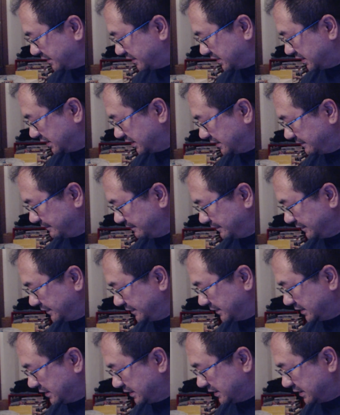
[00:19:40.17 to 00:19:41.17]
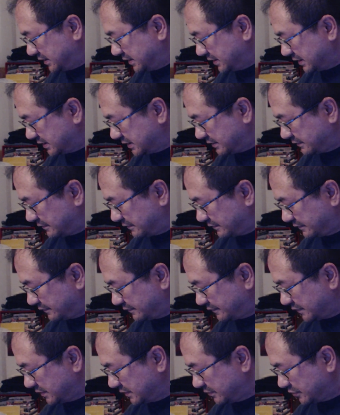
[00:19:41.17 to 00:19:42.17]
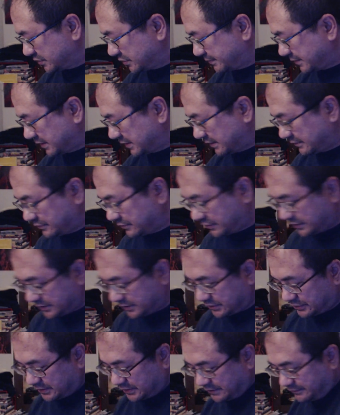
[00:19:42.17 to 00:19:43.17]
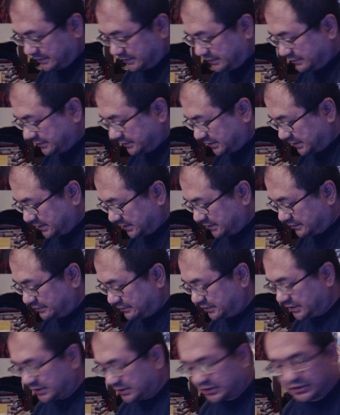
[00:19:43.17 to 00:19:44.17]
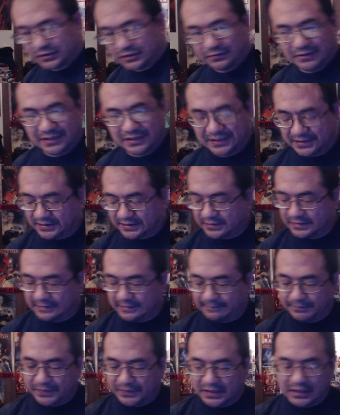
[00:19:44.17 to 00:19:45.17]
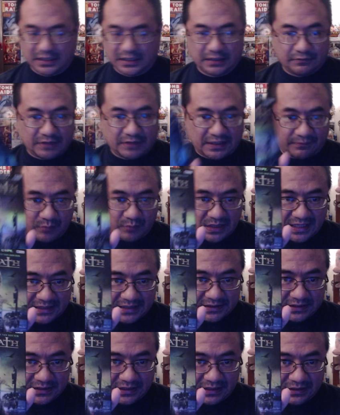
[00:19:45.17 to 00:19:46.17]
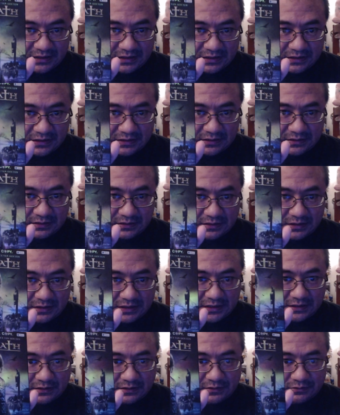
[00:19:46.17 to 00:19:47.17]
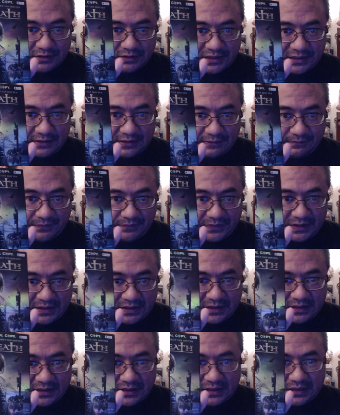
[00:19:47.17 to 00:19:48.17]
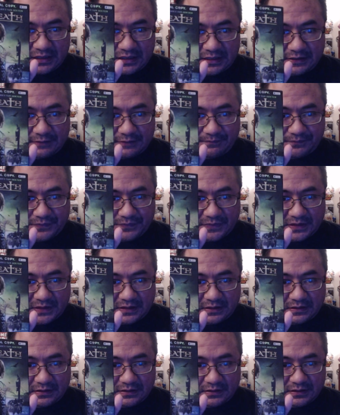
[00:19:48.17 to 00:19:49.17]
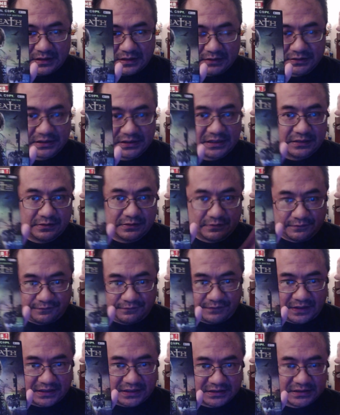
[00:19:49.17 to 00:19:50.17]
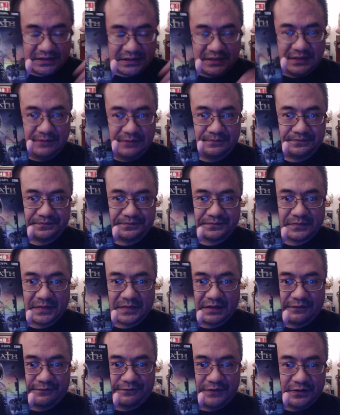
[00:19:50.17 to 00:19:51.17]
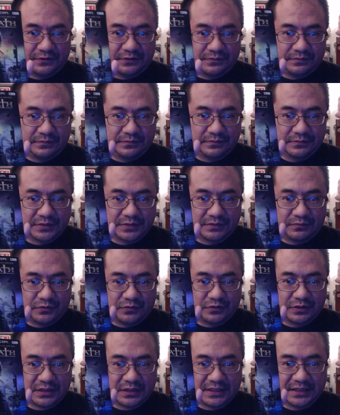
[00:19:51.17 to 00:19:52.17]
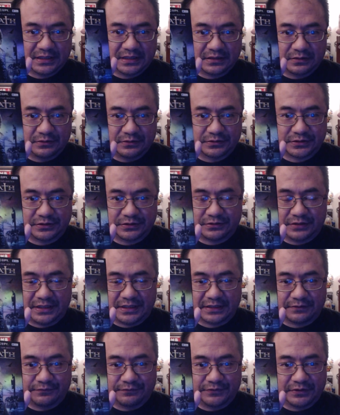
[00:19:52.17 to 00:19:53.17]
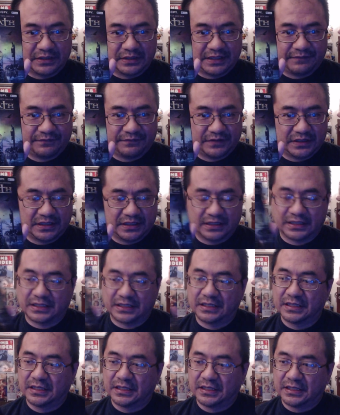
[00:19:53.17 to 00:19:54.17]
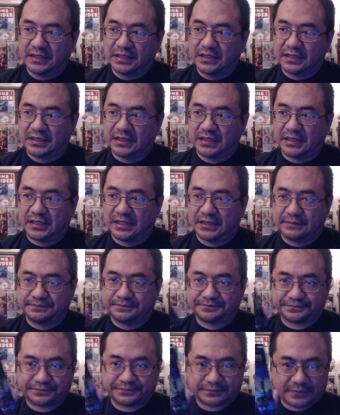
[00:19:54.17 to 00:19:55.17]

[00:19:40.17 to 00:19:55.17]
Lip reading: everything. I think for the most part I'll just try to reduce it to just showing it. We have Black Death, great, I'll say, fantasy film, but more like closer to like a real life thing, and